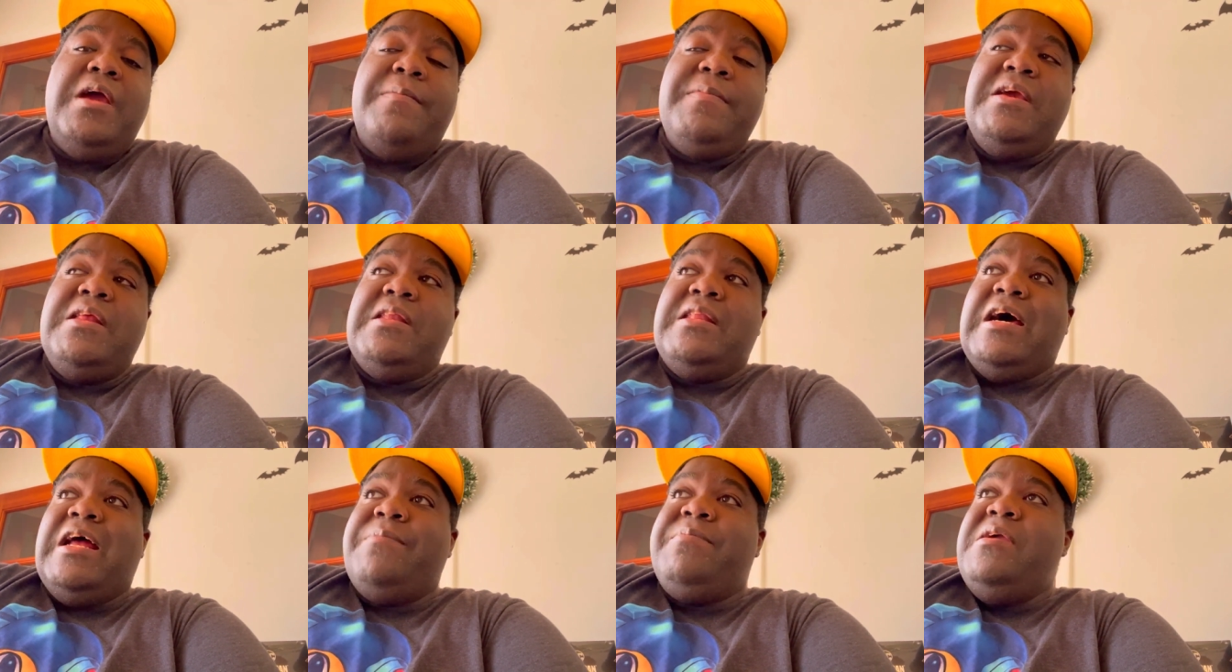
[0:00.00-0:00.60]
I mean, a
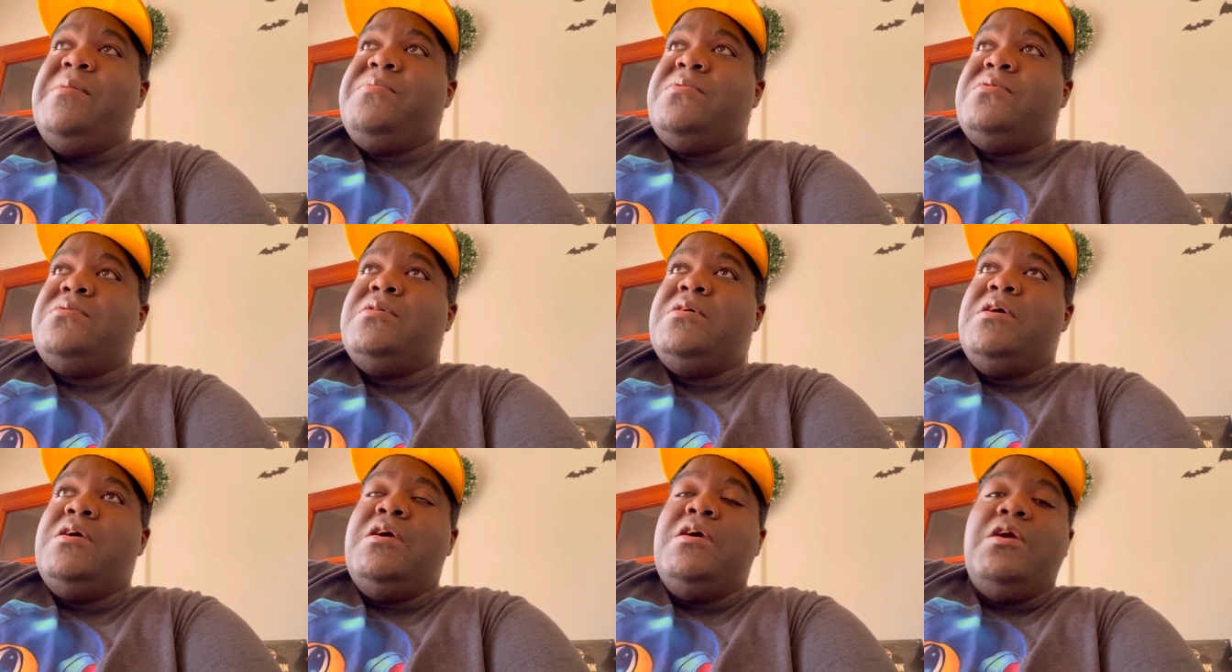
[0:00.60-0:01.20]
lot of people,
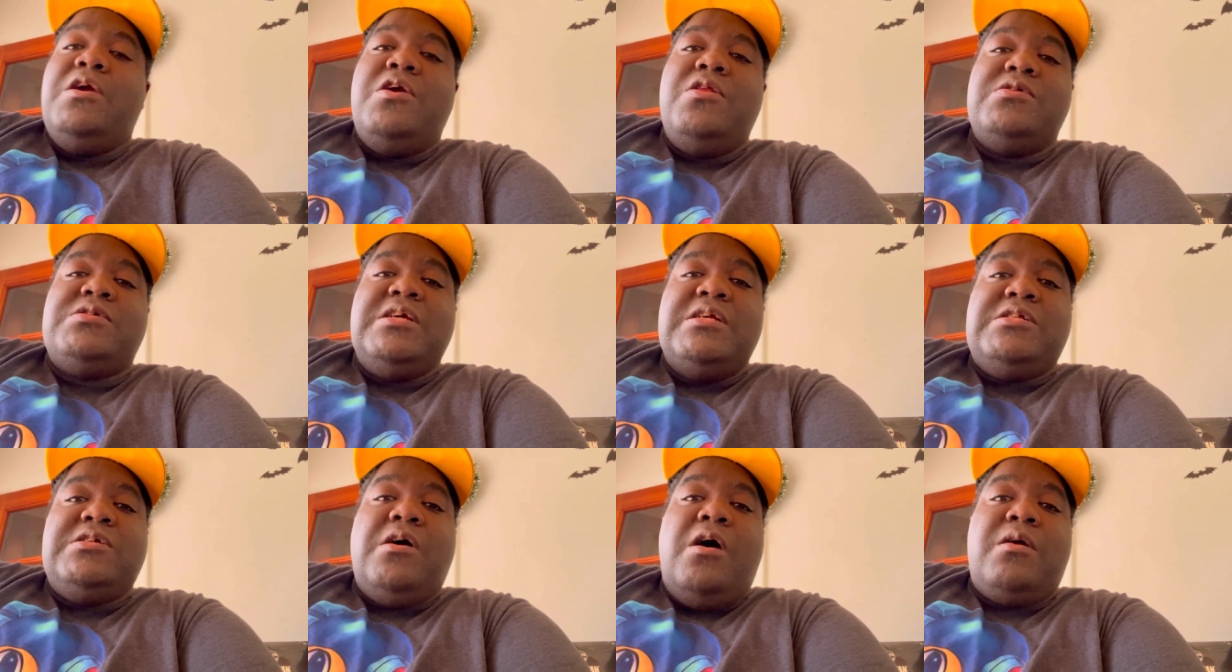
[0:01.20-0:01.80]
you know,
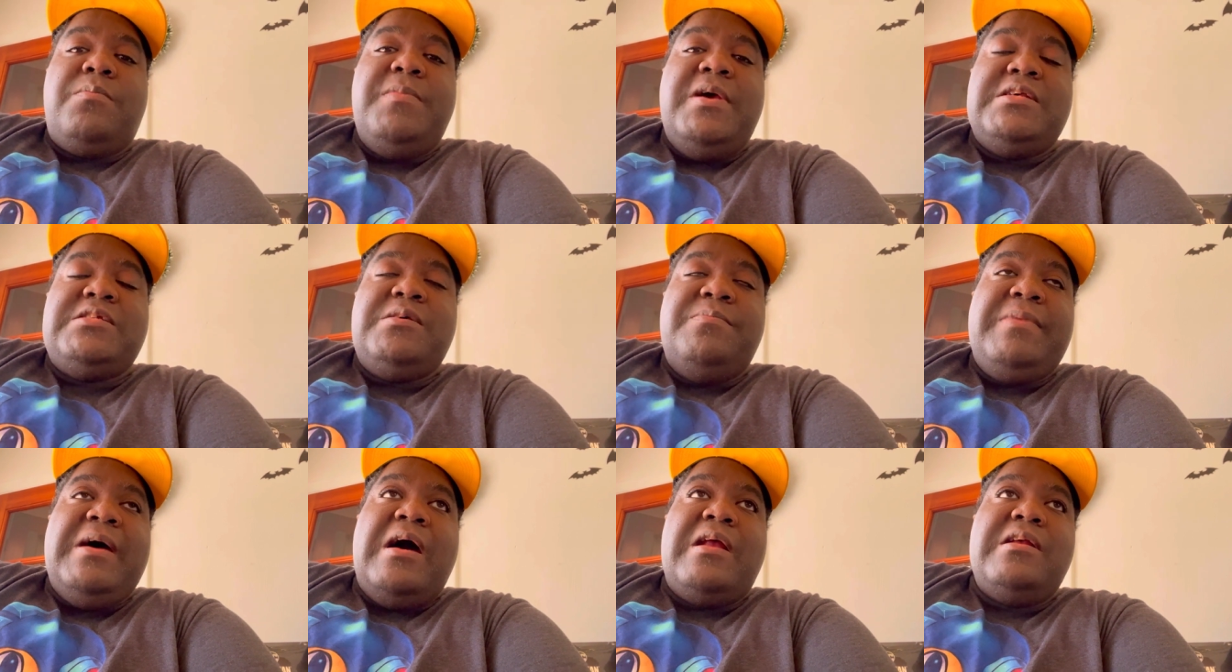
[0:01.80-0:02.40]
say talk mess
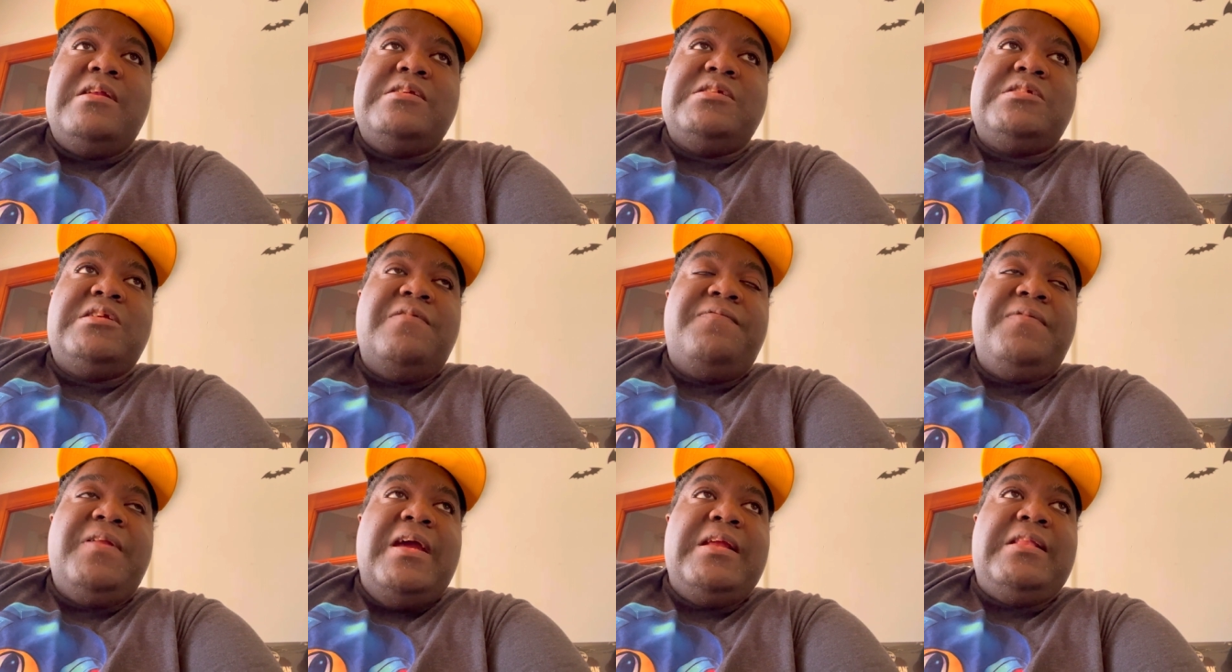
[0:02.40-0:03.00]
about it and
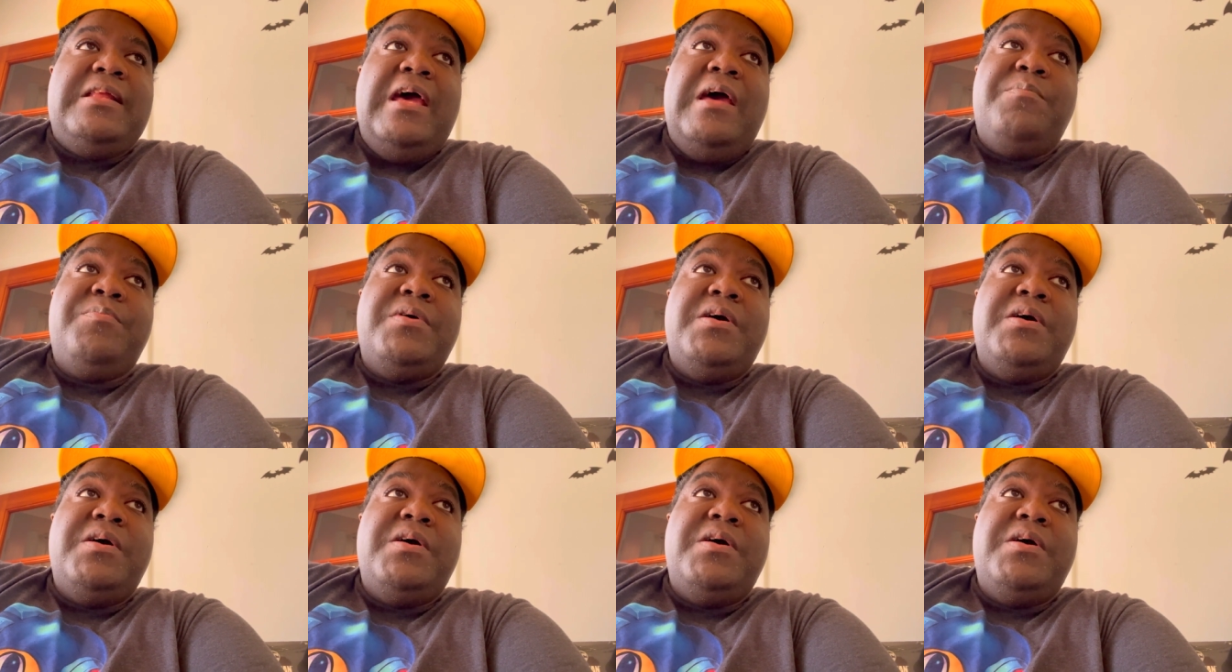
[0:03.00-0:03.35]
stuff like that.